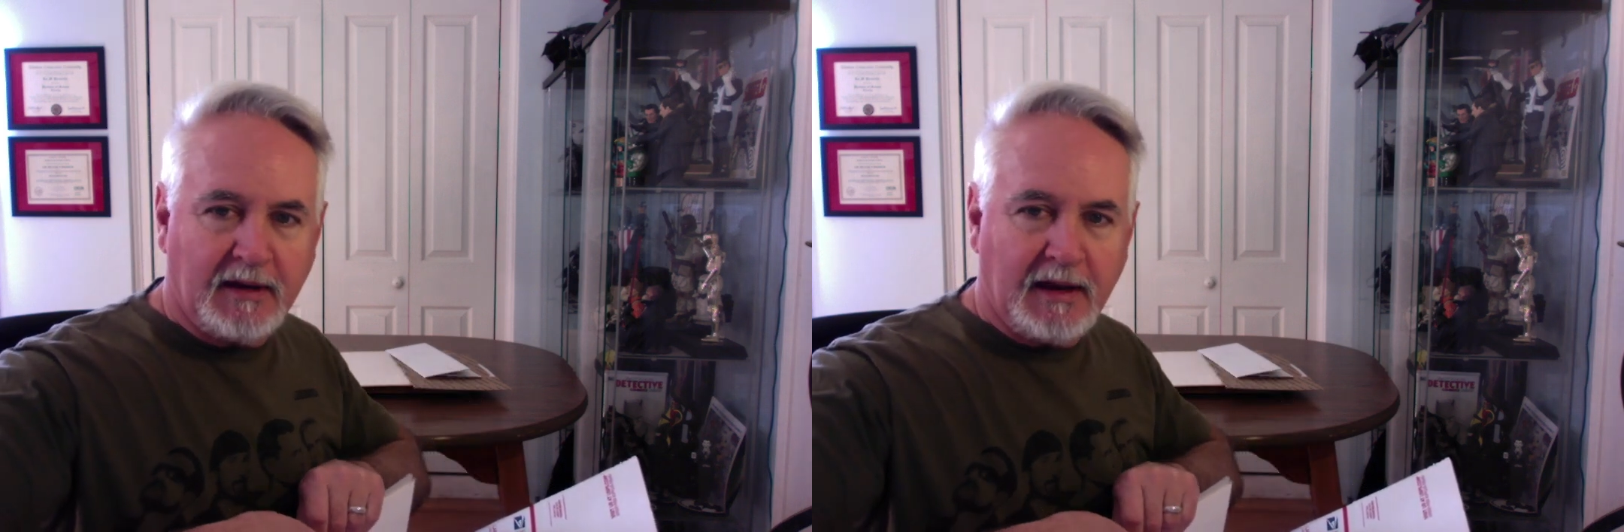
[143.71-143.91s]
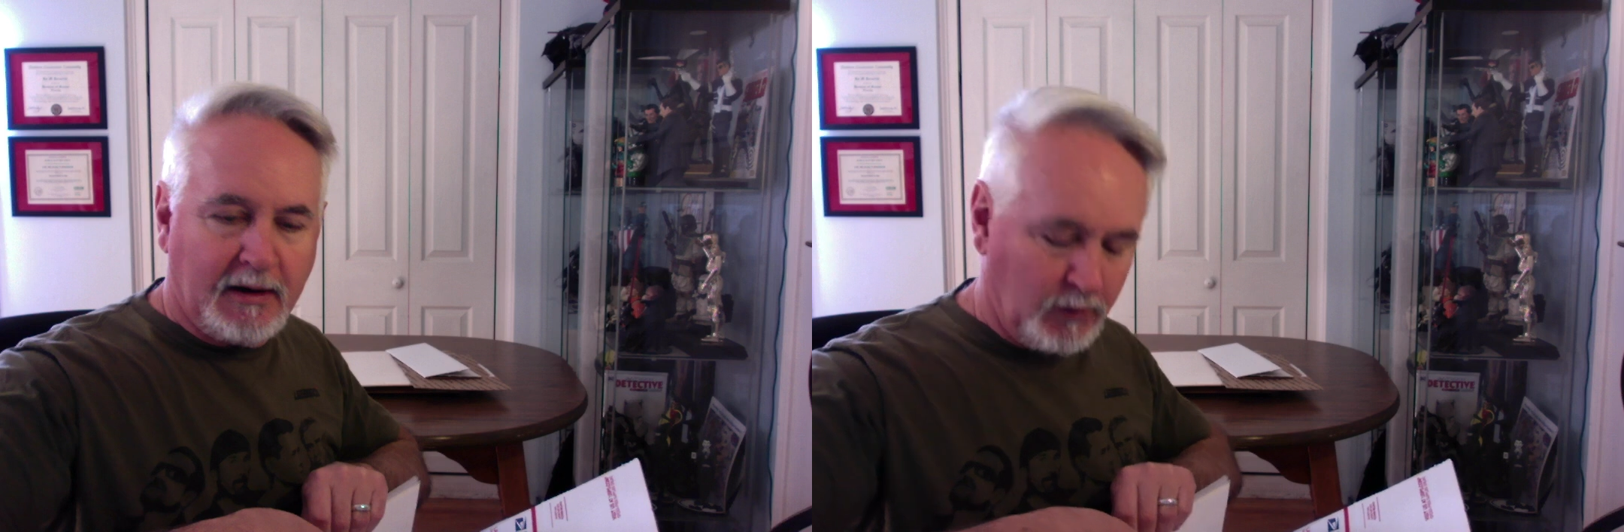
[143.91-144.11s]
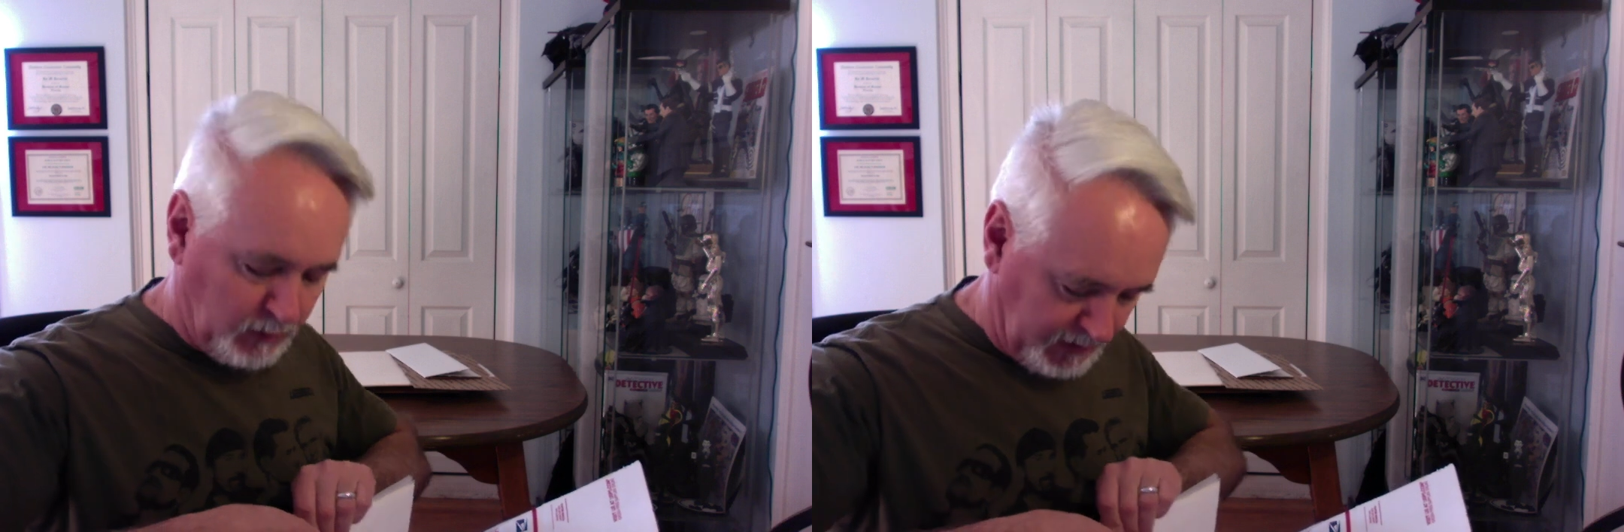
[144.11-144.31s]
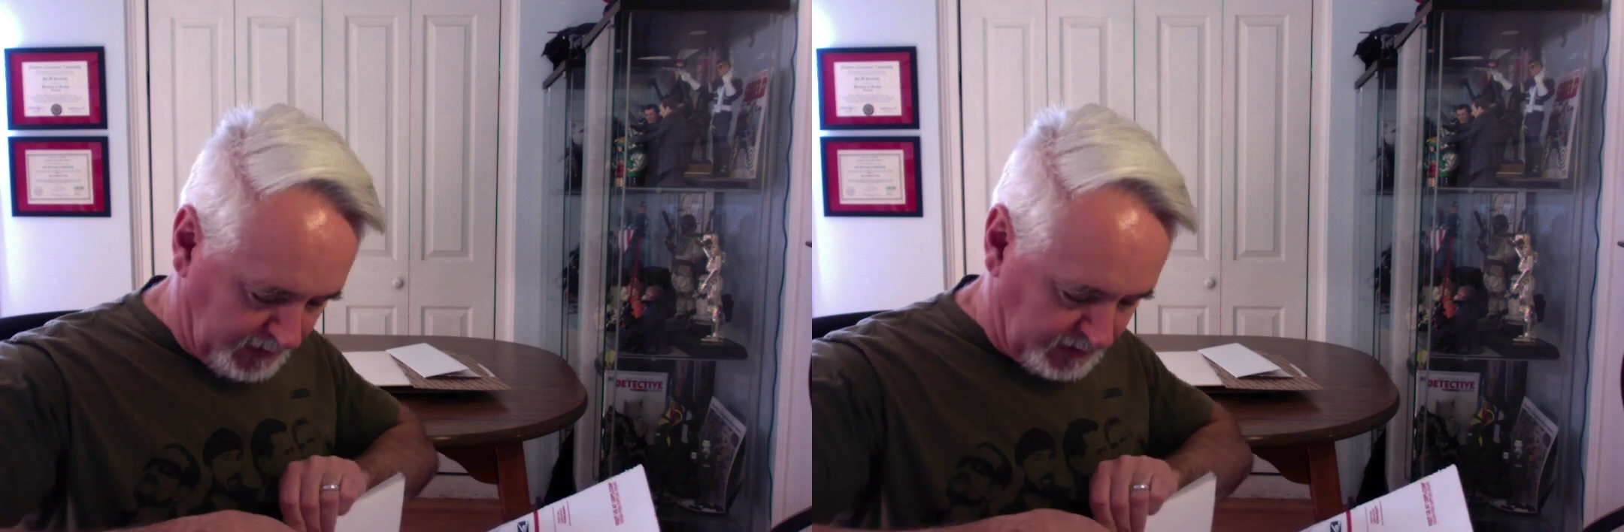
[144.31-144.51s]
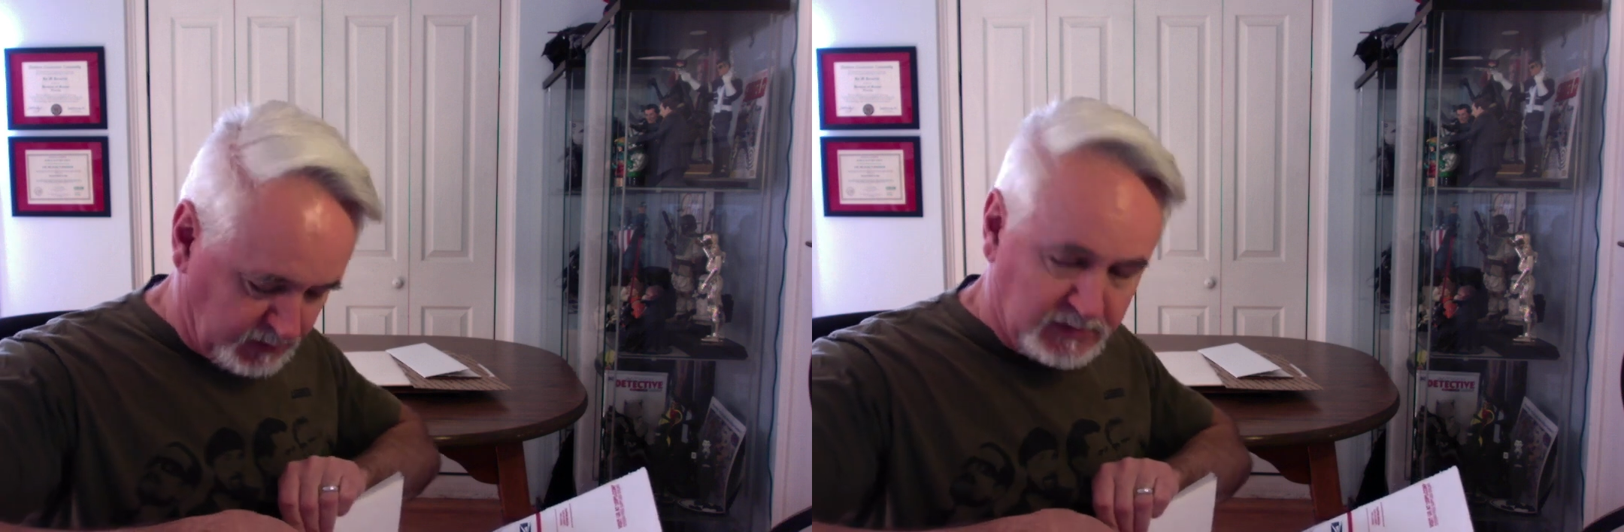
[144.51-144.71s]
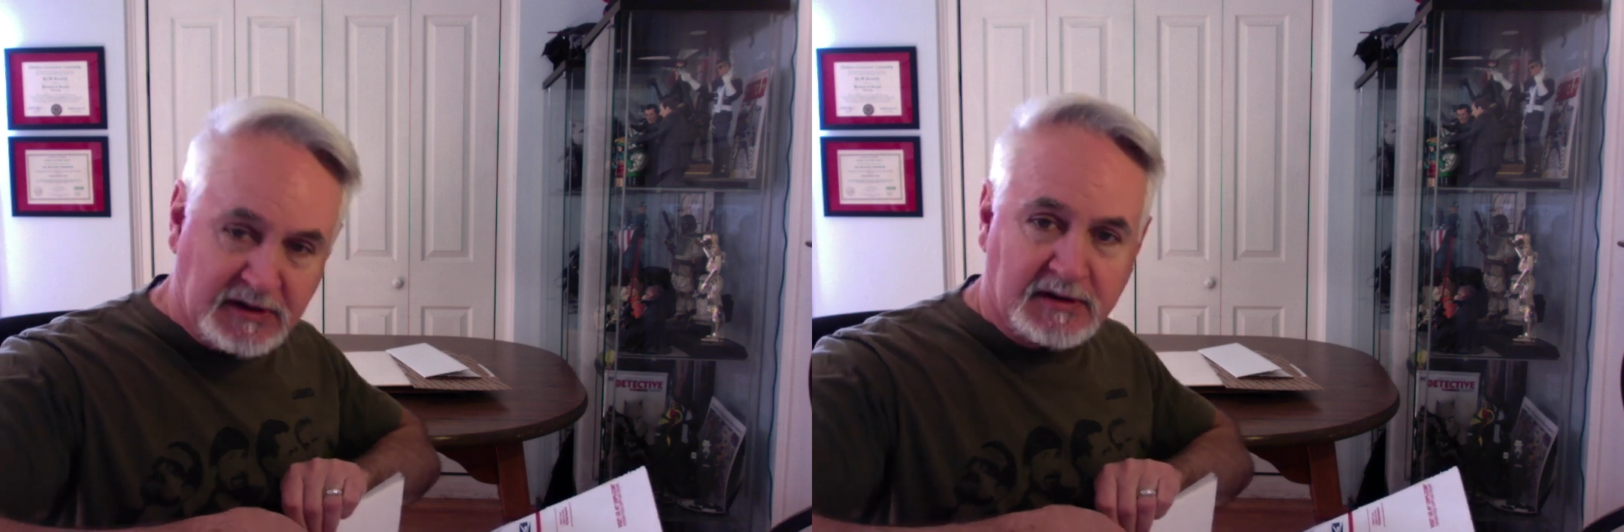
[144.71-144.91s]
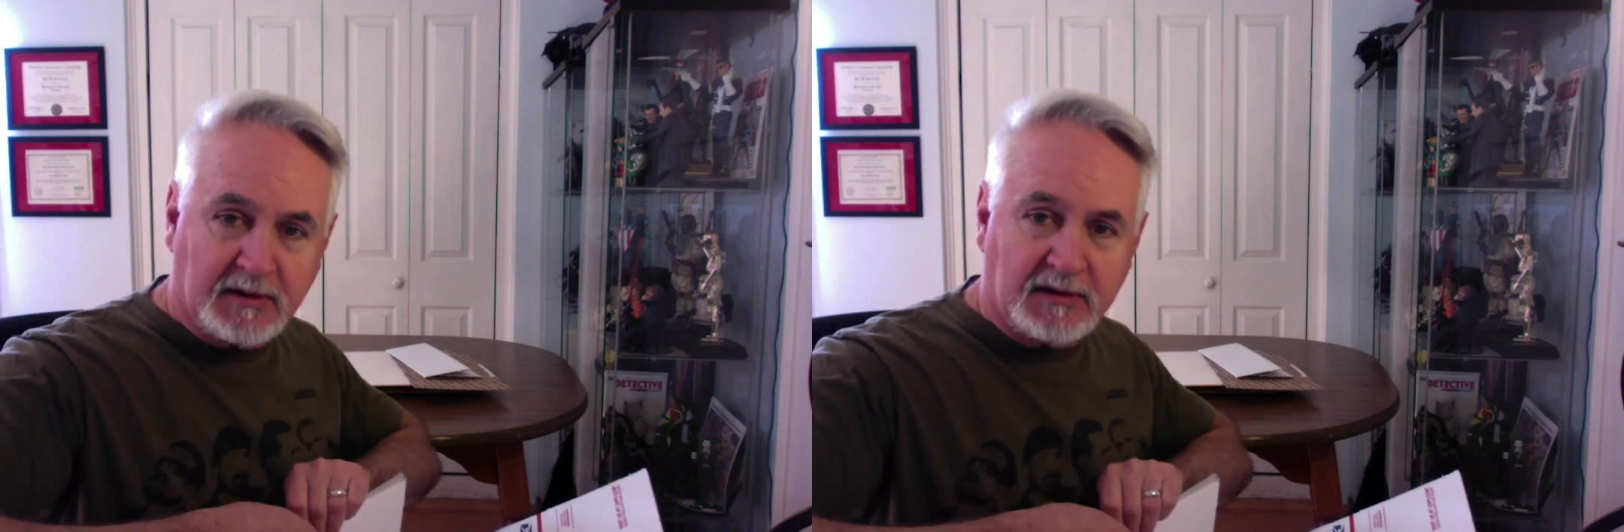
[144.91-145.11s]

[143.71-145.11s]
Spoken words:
at OAX, which is,